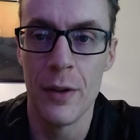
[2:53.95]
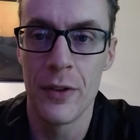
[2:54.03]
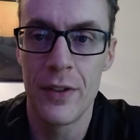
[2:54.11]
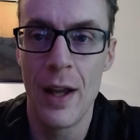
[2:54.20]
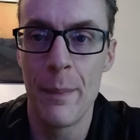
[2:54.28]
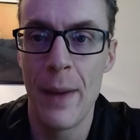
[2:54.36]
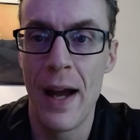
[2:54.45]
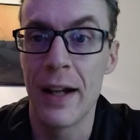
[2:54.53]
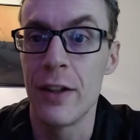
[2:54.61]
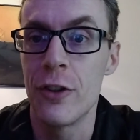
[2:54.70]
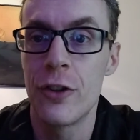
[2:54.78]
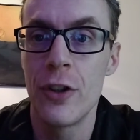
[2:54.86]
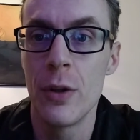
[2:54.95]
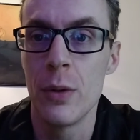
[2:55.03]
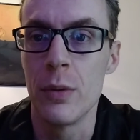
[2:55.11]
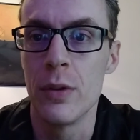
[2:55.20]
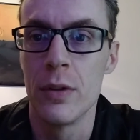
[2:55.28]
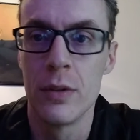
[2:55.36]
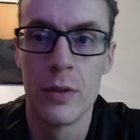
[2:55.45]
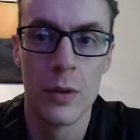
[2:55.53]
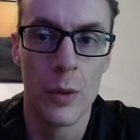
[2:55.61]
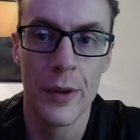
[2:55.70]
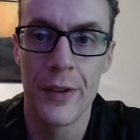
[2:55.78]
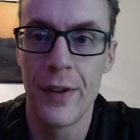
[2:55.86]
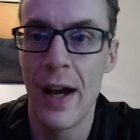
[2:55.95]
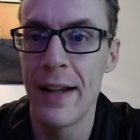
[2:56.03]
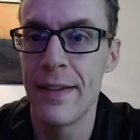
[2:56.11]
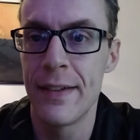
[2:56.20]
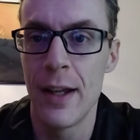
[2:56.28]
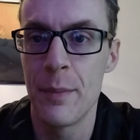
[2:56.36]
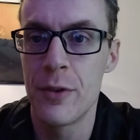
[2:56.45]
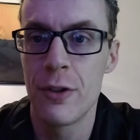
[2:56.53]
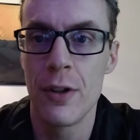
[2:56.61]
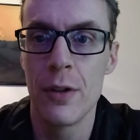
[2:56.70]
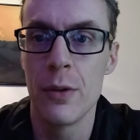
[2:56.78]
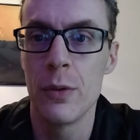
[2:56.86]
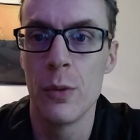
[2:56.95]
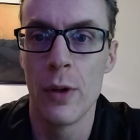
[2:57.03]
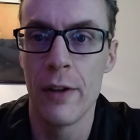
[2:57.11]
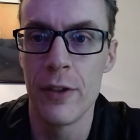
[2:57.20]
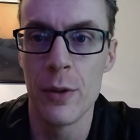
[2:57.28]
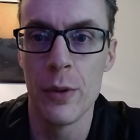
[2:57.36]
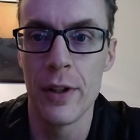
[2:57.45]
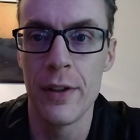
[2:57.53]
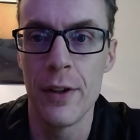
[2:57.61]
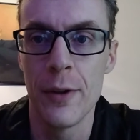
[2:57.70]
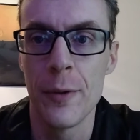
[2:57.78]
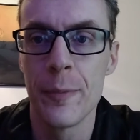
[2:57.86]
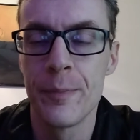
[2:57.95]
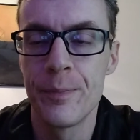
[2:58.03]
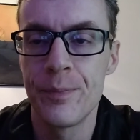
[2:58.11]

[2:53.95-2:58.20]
step back and shoot, or sidestep shoot, whatever you want to do.